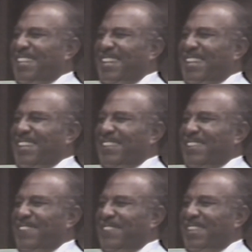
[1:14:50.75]
Yeah,
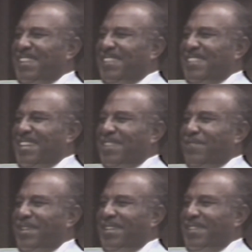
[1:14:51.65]
that's not the
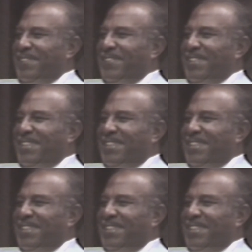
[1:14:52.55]
way to do it.